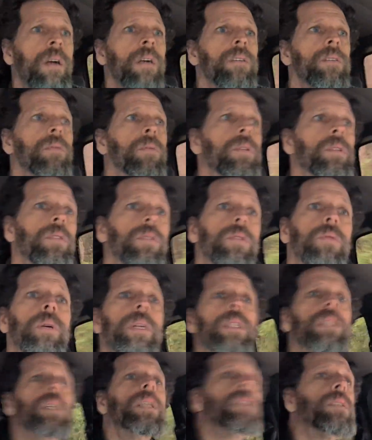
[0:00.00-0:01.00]
So when you
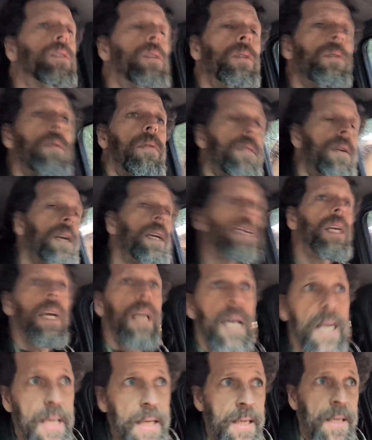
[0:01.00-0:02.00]
switch into
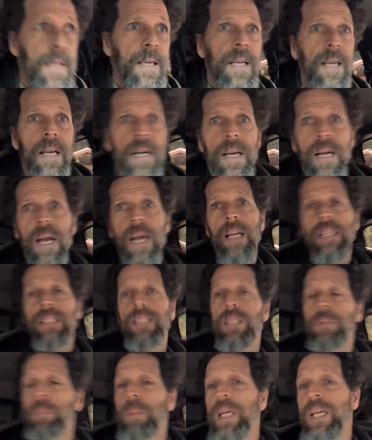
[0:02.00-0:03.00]
thinking
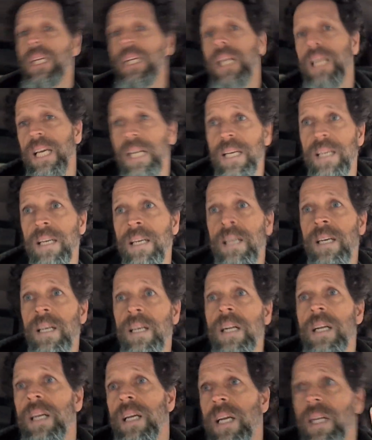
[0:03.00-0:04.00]
and speaking
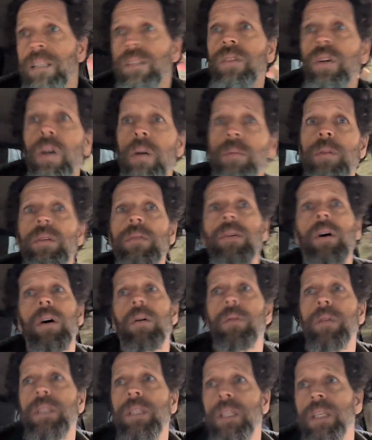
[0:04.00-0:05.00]
in terms of
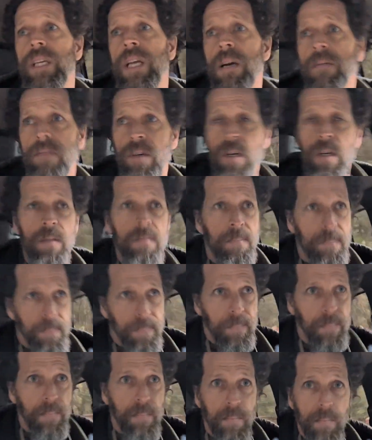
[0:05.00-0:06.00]
always and never,
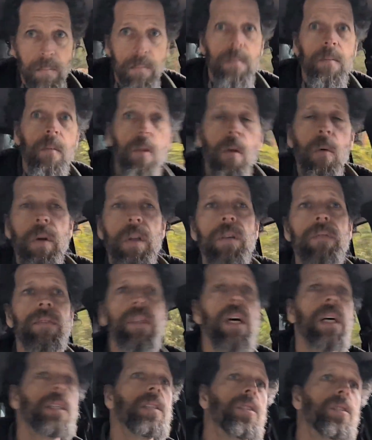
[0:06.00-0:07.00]
what you've
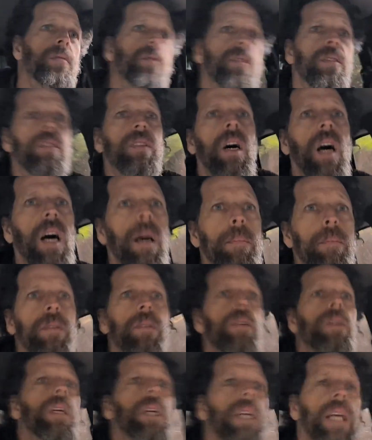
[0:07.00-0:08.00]
done is you've stopped
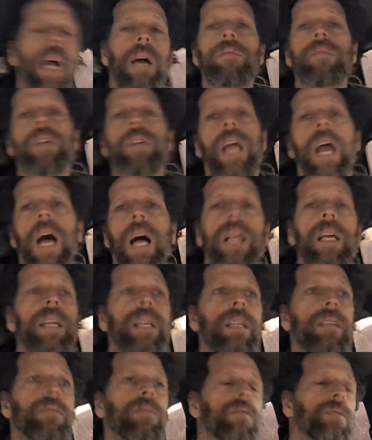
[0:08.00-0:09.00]
looking at
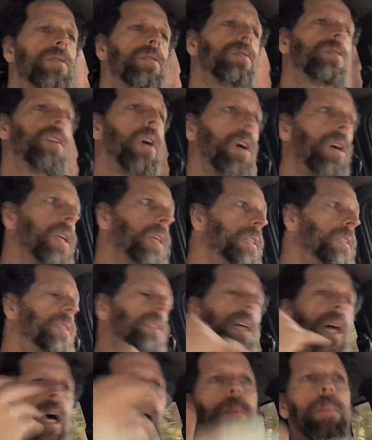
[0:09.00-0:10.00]
reality, and you've
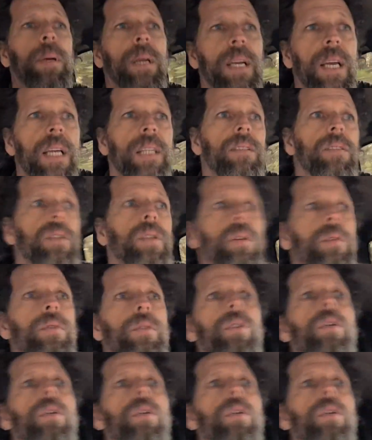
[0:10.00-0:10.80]
started tapping into